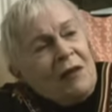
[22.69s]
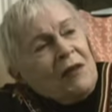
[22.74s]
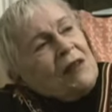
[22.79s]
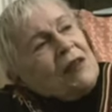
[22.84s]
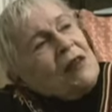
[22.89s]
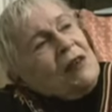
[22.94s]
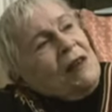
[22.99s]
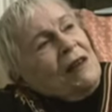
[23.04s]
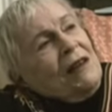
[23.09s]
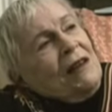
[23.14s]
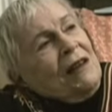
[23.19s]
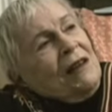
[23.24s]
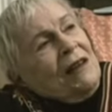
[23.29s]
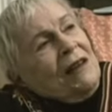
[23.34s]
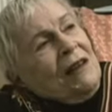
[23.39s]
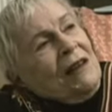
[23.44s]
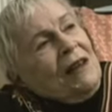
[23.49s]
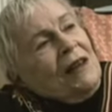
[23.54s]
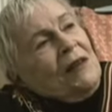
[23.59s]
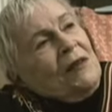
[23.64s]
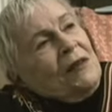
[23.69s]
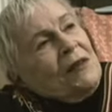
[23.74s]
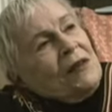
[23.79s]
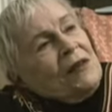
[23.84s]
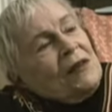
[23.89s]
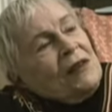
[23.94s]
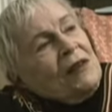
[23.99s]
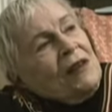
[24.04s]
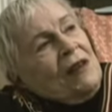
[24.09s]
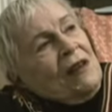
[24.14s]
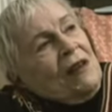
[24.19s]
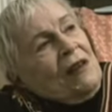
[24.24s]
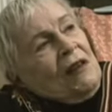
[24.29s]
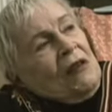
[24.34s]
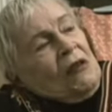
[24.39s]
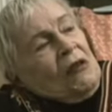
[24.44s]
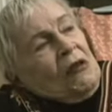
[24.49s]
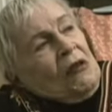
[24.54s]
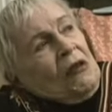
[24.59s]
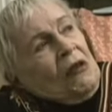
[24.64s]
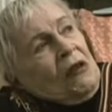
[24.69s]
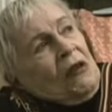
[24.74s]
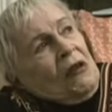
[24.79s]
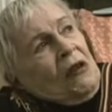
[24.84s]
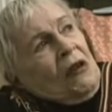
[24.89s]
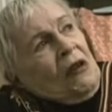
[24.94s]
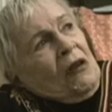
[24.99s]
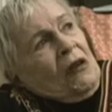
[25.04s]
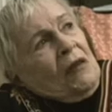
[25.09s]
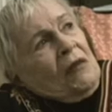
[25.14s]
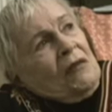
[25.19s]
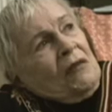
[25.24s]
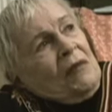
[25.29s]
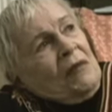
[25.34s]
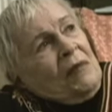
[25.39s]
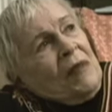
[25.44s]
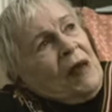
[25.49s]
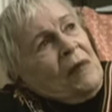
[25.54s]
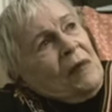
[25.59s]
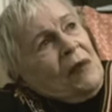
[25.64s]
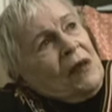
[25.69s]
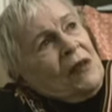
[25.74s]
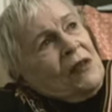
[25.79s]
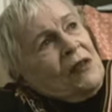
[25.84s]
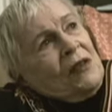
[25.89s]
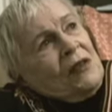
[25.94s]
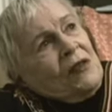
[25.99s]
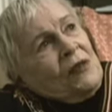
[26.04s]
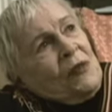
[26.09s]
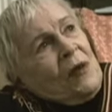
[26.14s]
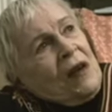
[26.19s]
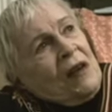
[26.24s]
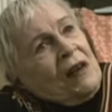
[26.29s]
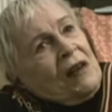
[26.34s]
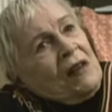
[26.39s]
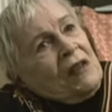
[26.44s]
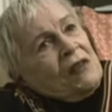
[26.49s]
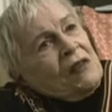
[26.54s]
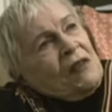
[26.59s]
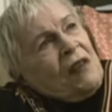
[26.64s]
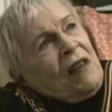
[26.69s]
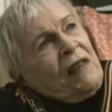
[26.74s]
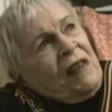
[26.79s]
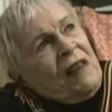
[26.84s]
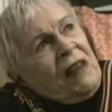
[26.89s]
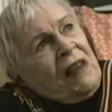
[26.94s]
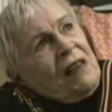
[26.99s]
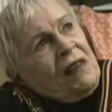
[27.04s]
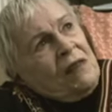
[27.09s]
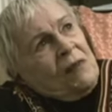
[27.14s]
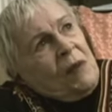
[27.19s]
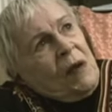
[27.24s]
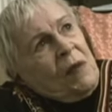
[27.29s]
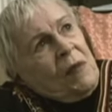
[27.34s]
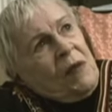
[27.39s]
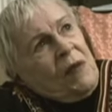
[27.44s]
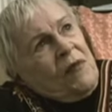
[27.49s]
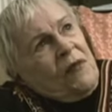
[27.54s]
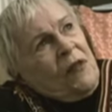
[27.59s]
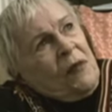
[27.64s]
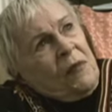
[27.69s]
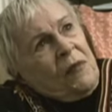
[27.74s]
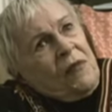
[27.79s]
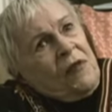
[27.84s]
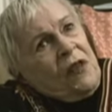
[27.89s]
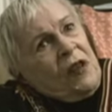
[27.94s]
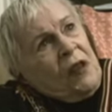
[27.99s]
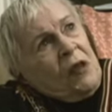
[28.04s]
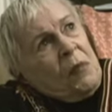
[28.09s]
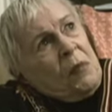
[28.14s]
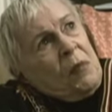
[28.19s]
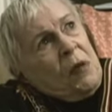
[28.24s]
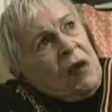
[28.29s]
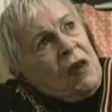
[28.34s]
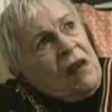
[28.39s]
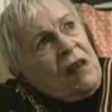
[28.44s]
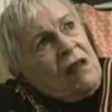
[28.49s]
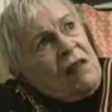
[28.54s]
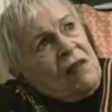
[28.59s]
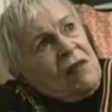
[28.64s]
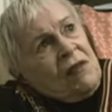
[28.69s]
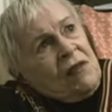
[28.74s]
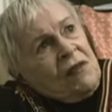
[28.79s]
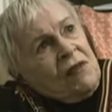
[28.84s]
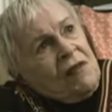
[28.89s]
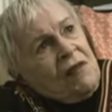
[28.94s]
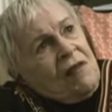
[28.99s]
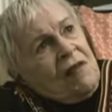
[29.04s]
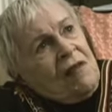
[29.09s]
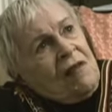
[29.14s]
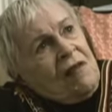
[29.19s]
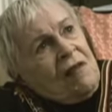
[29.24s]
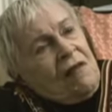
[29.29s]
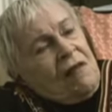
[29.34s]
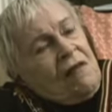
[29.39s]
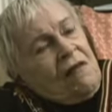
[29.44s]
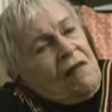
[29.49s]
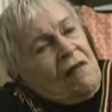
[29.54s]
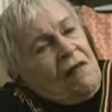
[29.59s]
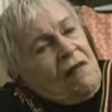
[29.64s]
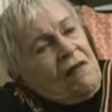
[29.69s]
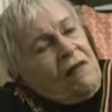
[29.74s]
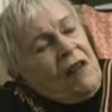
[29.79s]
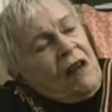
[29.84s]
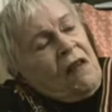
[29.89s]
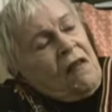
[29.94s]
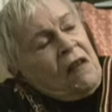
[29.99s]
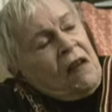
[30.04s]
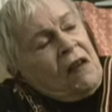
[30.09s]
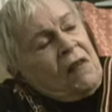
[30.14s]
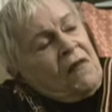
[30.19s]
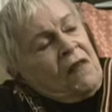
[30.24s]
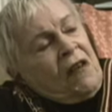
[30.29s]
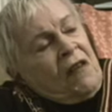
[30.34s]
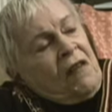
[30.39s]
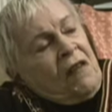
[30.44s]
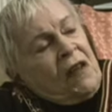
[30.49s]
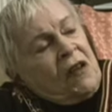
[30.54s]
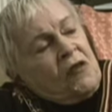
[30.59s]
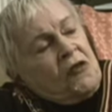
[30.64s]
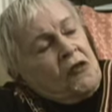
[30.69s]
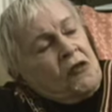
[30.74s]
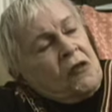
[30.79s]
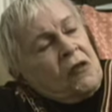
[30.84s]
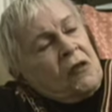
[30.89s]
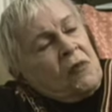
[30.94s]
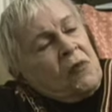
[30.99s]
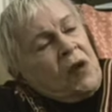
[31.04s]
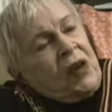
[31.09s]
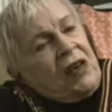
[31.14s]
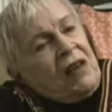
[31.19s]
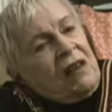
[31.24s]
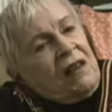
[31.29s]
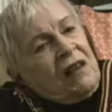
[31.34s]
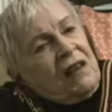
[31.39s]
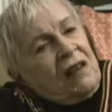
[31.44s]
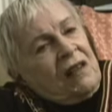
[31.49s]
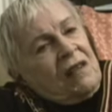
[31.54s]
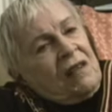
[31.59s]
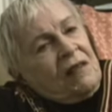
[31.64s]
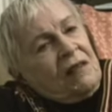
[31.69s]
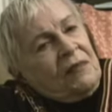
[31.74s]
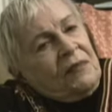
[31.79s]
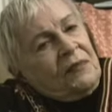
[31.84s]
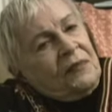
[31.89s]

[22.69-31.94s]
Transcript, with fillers: it was, it was uh, maybe in his 20s. I think he's maybe from Philippines very, very good at what he did.